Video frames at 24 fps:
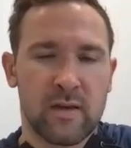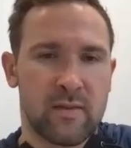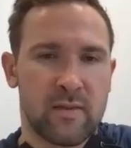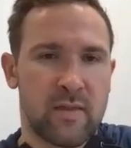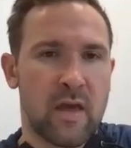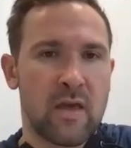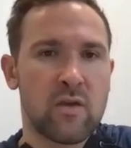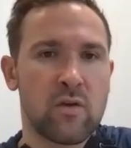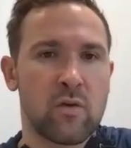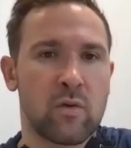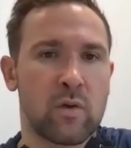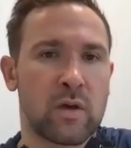
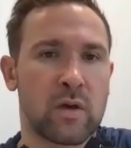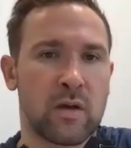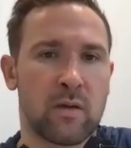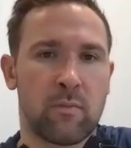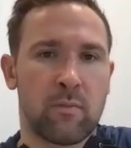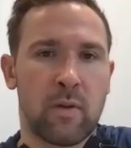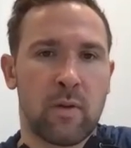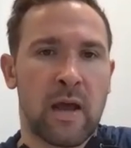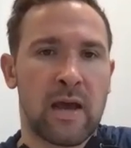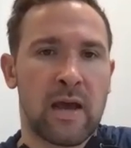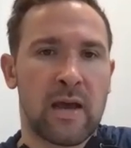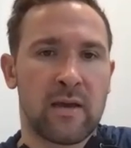that you can
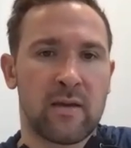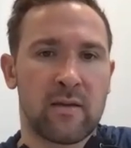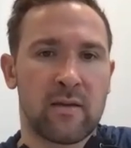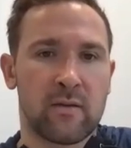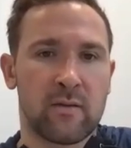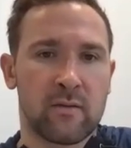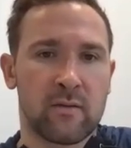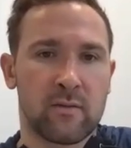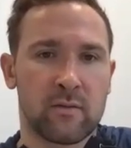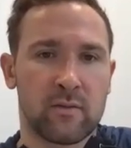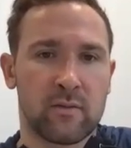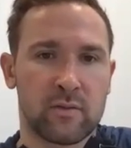apply
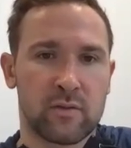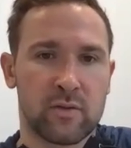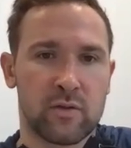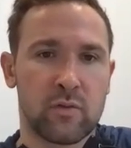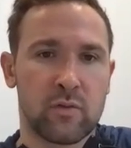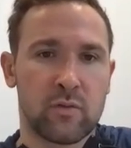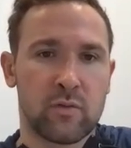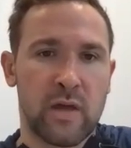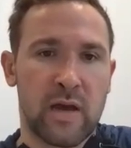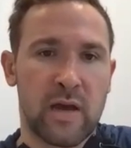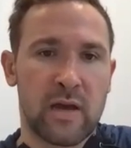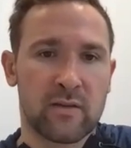
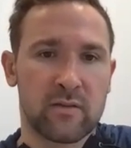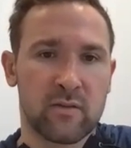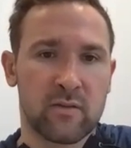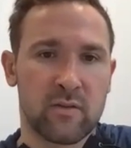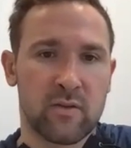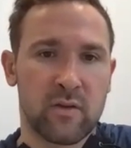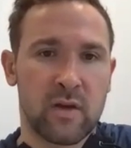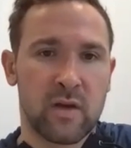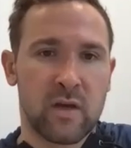to that.